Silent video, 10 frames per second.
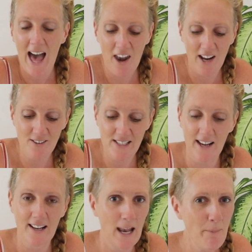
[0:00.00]
And I was
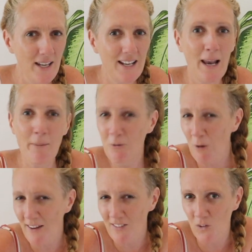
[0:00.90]
like, let me
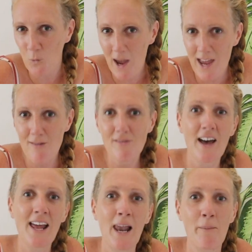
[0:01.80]
ride this wave
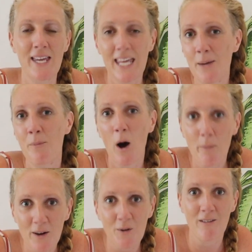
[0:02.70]
and let me keep
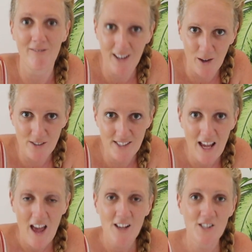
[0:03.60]
uploading videos.
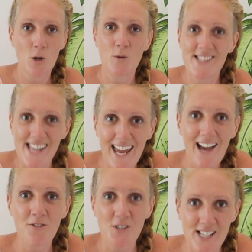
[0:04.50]
So day
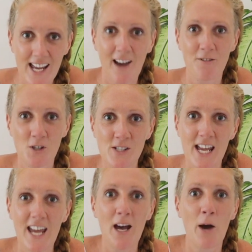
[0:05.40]
after day after
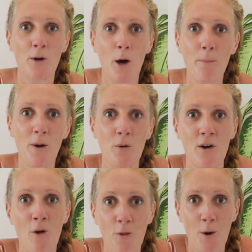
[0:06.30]
day, I would upload
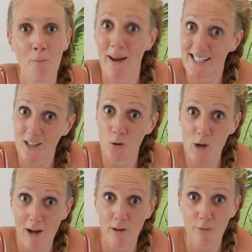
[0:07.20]
another Mexico
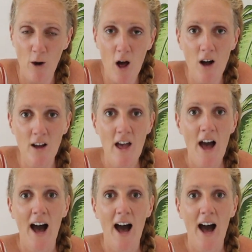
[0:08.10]
travel vlog,